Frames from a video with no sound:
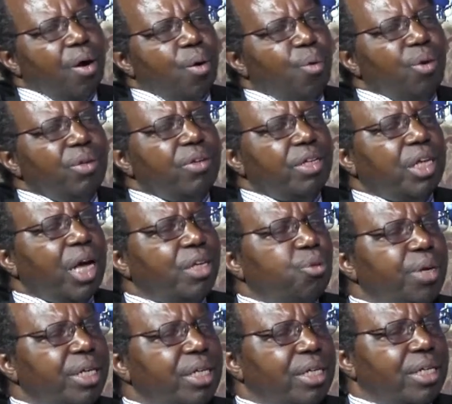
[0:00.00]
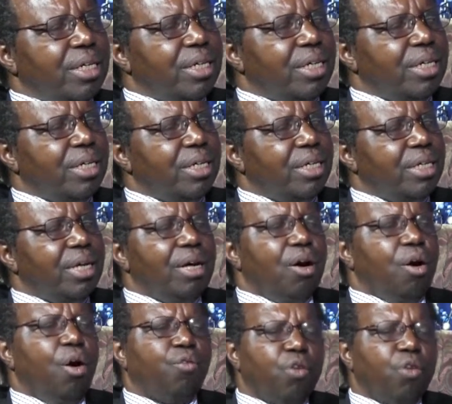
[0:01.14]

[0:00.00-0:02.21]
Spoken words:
it was a church wedding. Mm-hmm.